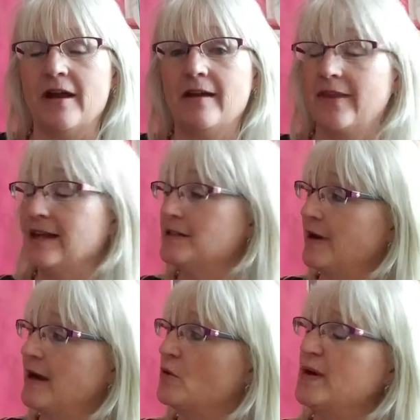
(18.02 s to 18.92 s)
That's
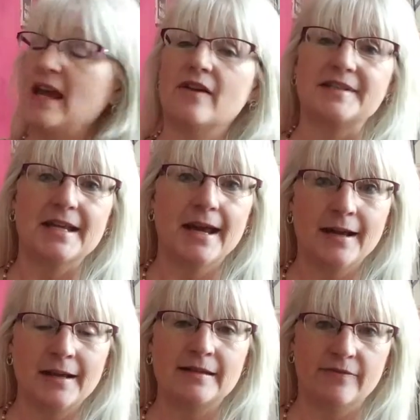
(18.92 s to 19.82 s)
right, we have
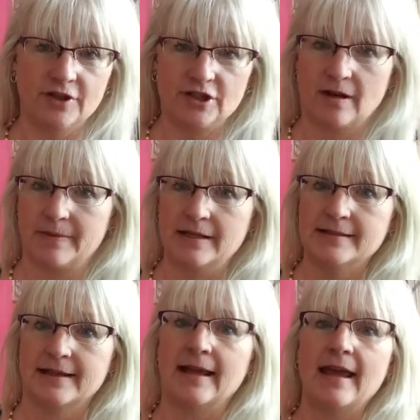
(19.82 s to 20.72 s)
10 different topics,
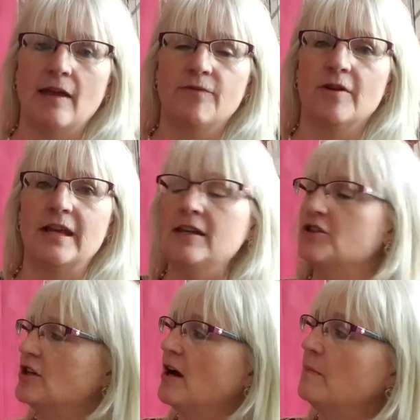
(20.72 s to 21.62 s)
and for each
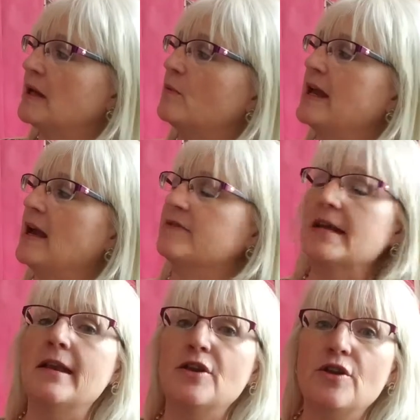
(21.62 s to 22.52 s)
topic we have
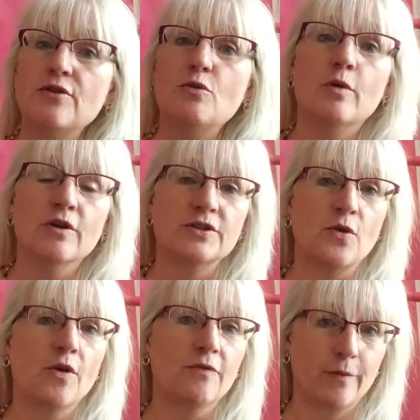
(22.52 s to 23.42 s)
10 new words
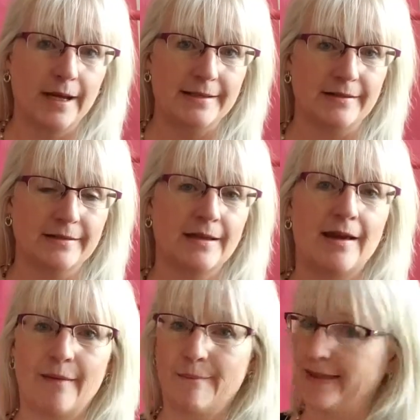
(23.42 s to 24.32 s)
or phrases.
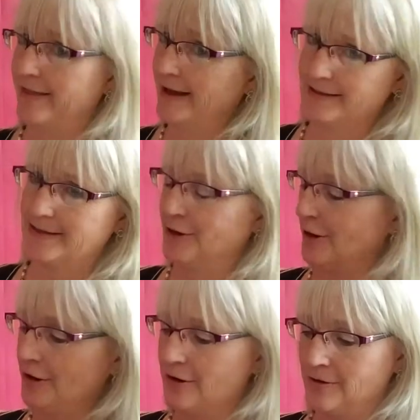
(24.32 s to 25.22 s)
But that's not
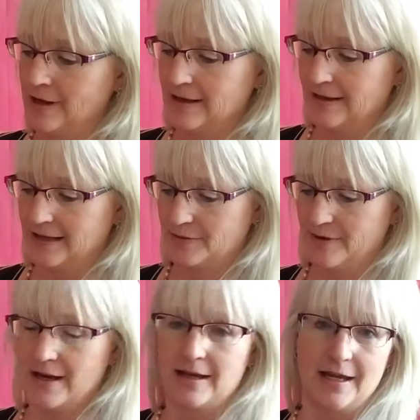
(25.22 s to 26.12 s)
all. That's
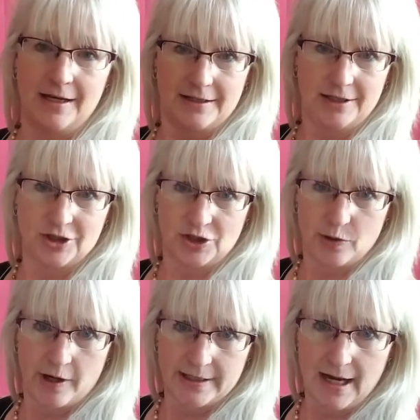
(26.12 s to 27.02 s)
right, in addition to
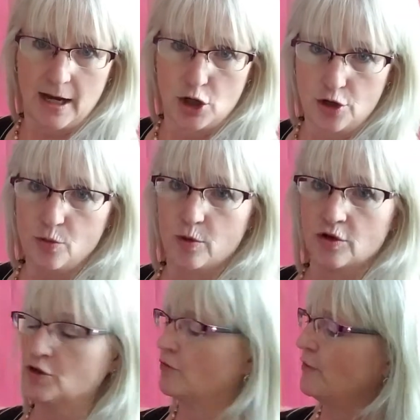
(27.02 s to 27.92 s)
our 10 new
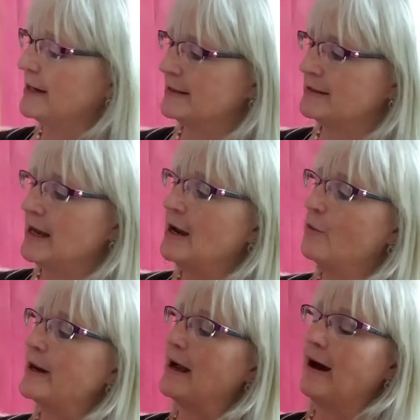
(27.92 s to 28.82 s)
words or phrases,
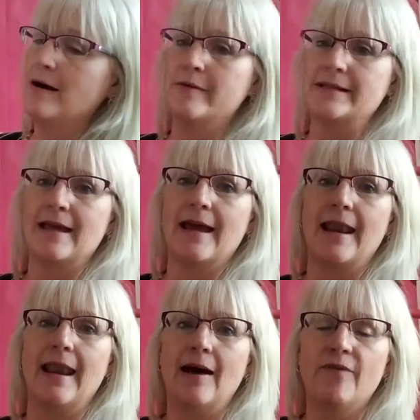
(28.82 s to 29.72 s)
we always get
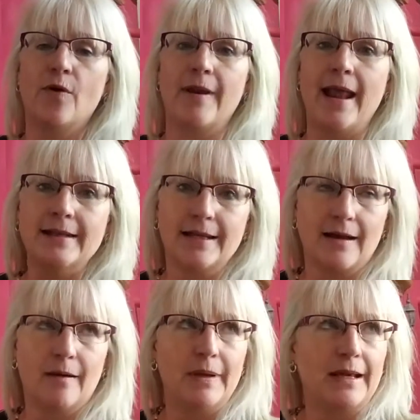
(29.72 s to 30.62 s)
La
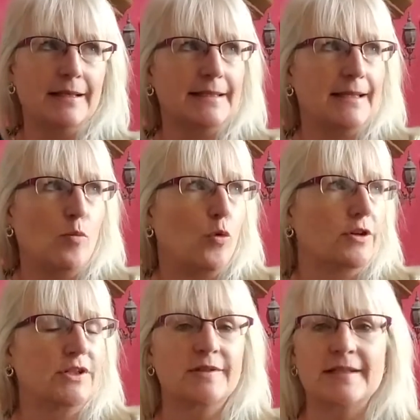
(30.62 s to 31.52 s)
Phonetica because some
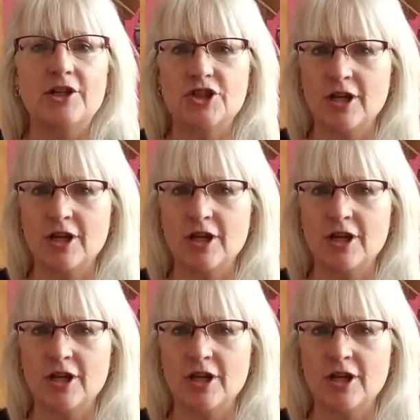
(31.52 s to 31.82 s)
words are such